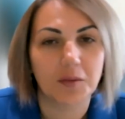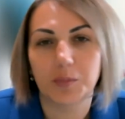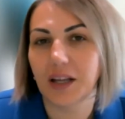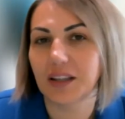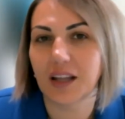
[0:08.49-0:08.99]

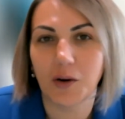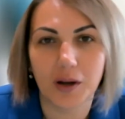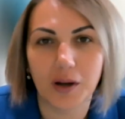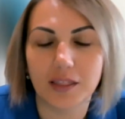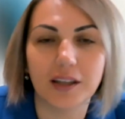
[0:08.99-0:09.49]
By now,
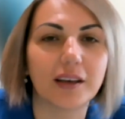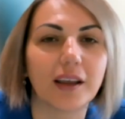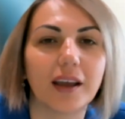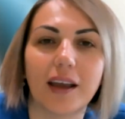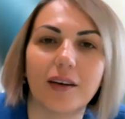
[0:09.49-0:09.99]
I
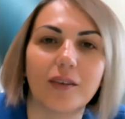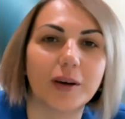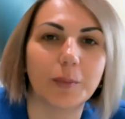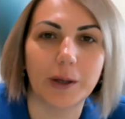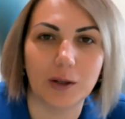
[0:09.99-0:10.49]
think
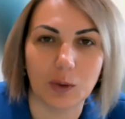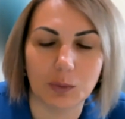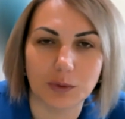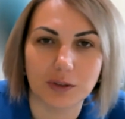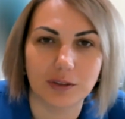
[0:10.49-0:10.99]
everybody knows